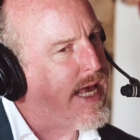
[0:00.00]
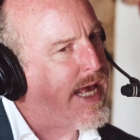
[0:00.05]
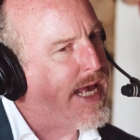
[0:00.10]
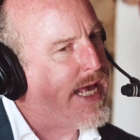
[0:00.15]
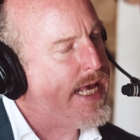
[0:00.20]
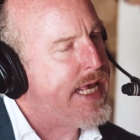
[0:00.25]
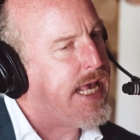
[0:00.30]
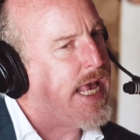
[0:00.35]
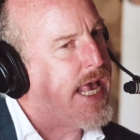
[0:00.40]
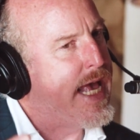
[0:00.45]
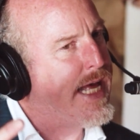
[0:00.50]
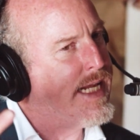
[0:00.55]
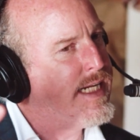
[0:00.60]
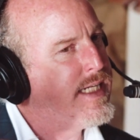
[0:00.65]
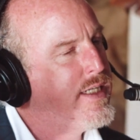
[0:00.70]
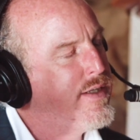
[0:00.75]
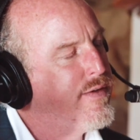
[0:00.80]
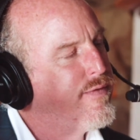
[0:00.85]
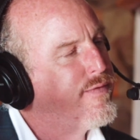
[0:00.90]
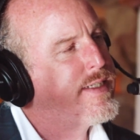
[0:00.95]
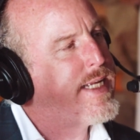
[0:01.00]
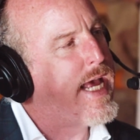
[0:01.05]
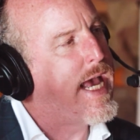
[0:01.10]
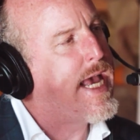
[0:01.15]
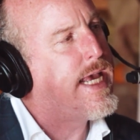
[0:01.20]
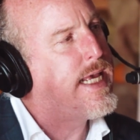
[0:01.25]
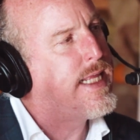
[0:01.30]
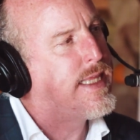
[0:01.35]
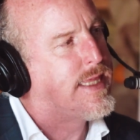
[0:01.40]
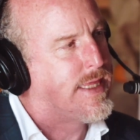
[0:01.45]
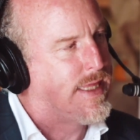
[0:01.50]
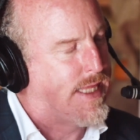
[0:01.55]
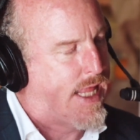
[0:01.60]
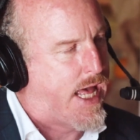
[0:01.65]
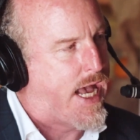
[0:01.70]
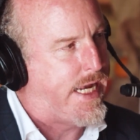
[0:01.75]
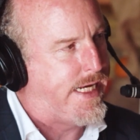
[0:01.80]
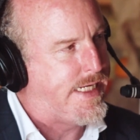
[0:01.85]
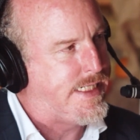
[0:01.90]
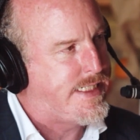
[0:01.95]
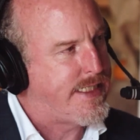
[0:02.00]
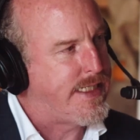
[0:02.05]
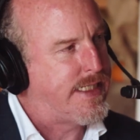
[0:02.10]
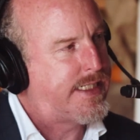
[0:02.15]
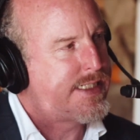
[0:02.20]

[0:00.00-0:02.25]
a end of day light.